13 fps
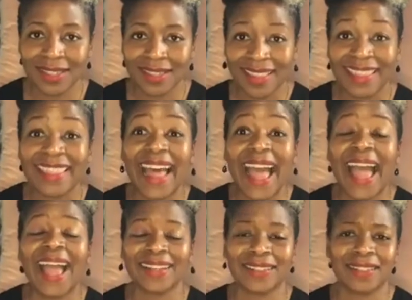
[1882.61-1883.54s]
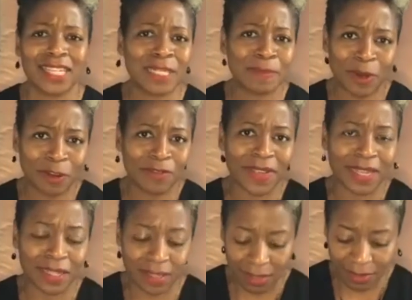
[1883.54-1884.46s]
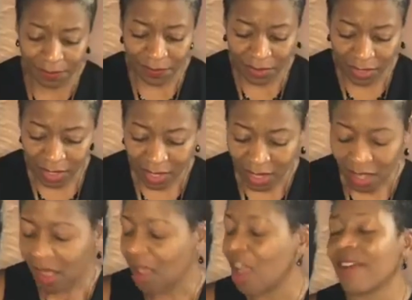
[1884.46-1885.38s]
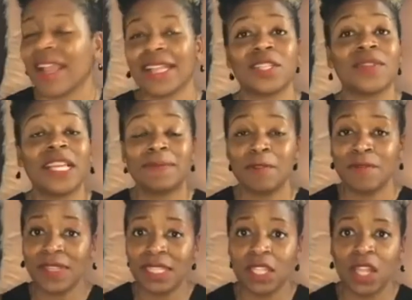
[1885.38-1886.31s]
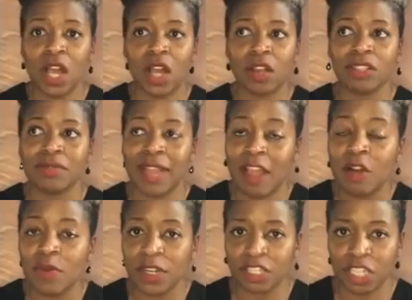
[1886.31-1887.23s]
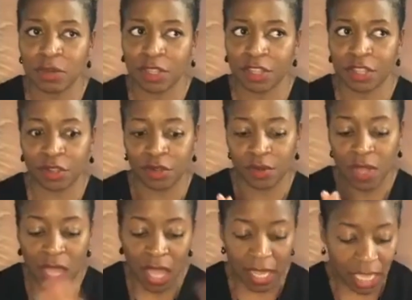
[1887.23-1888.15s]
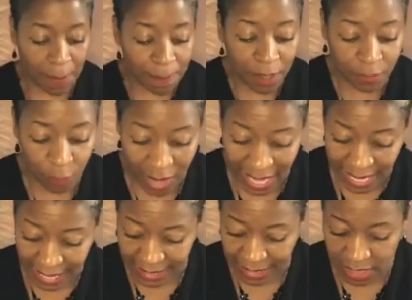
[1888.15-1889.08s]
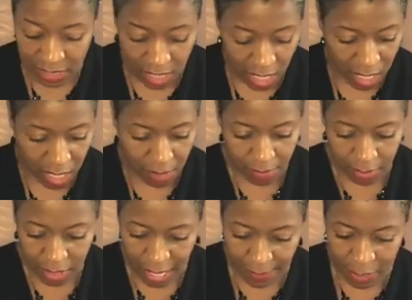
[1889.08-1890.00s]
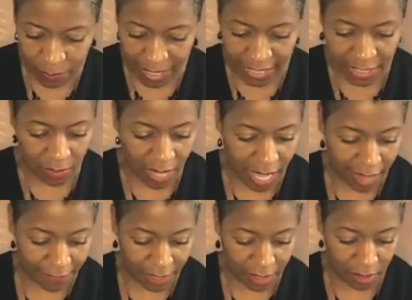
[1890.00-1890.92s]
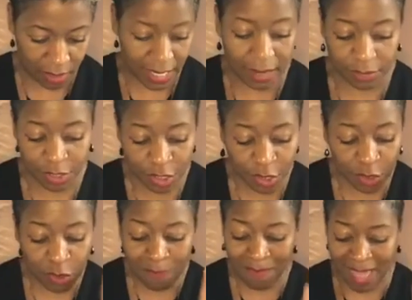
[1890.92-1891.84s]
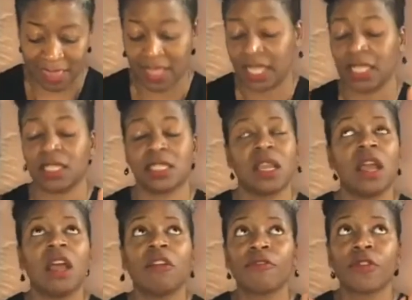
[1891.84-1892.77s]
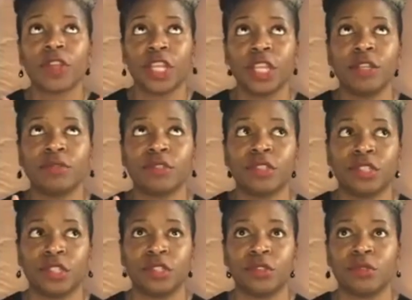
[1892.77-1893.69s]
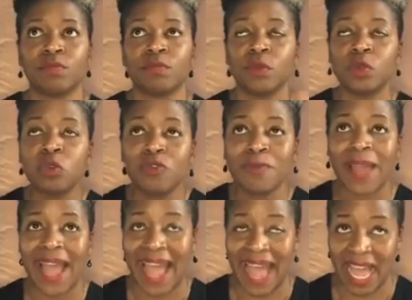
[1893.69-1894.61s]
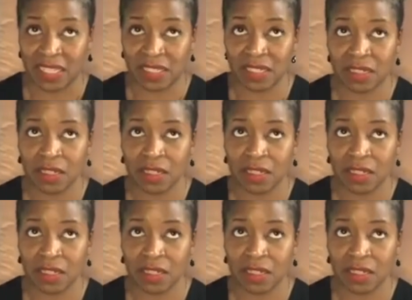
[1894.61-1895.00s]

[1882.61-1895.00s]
that is perfect. All right, so let's move this along. So now I want to share with you a couple of ways. How many ways do I have here? Yeah, 2 methods for you to move past